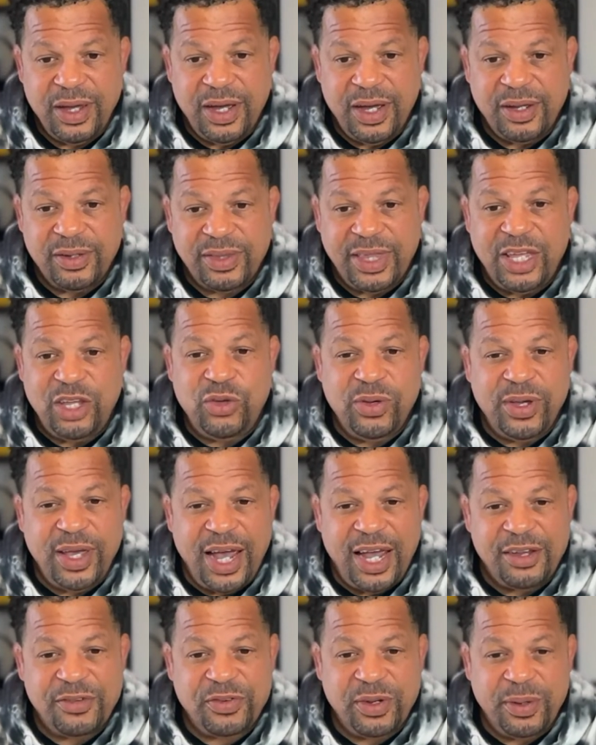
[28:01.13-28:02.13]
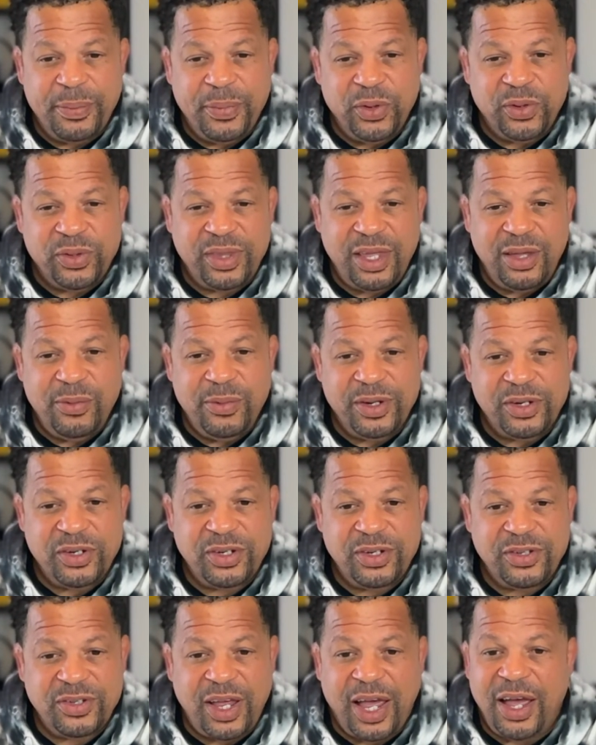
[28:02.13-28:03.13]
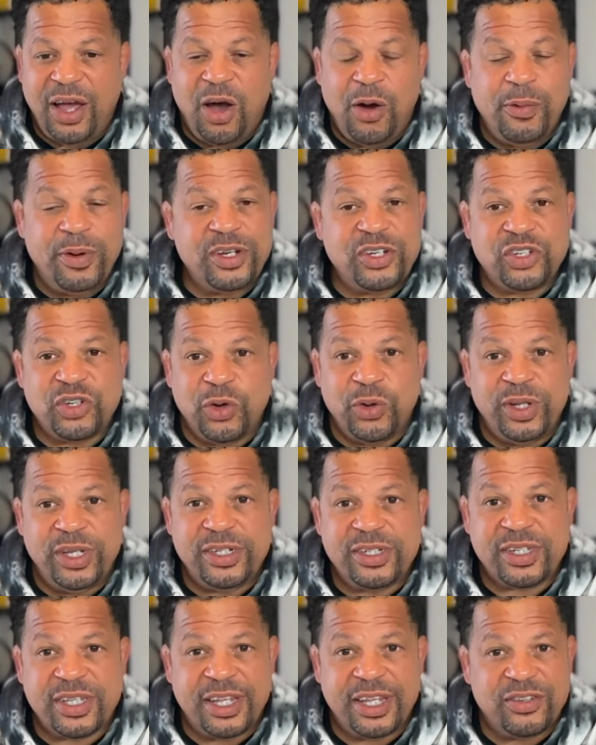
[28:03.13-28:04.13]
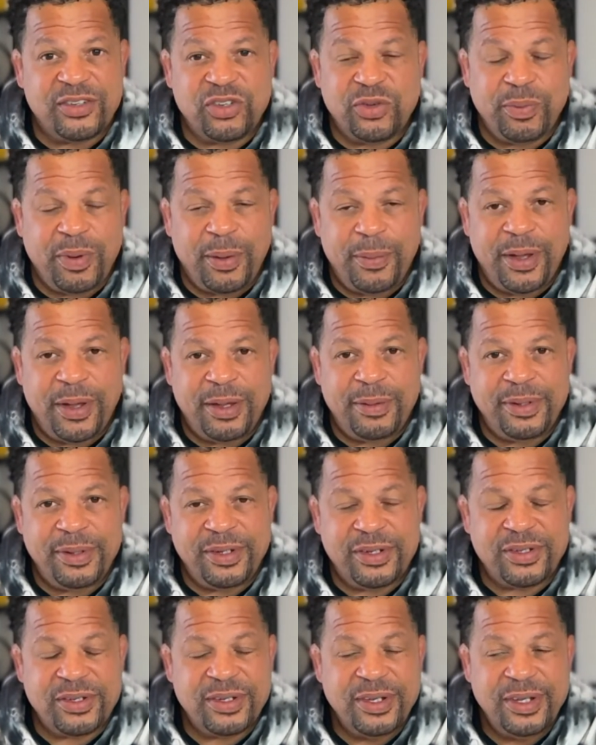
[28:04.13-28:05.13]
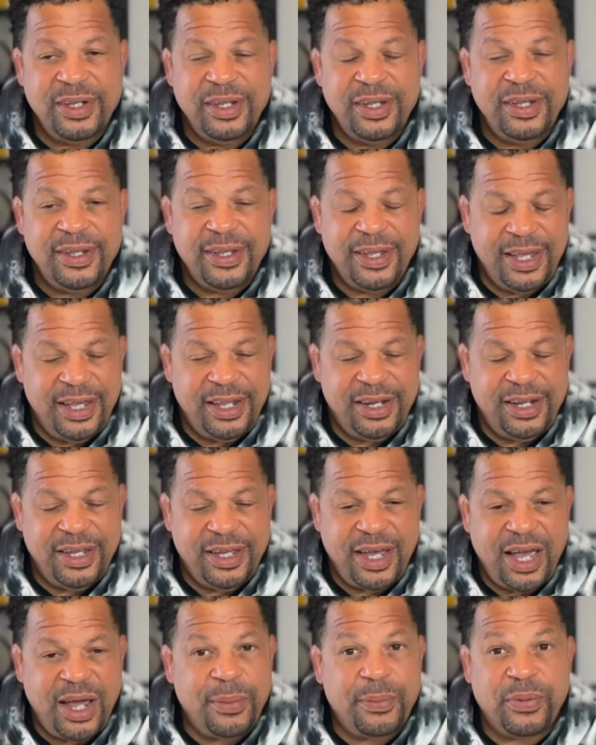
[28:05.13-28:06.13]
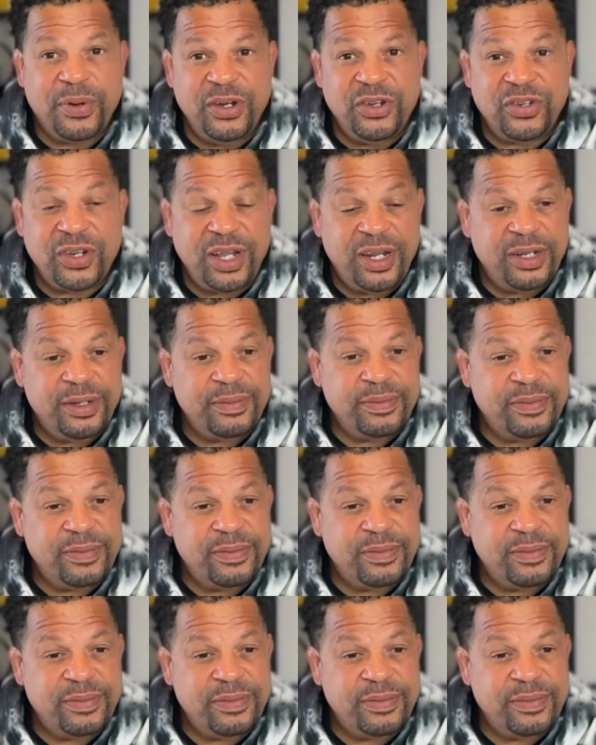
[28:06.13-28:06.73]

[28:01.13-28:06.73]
thank you guys for the birthday wishes. I always show these things to my babies and I appreciate it.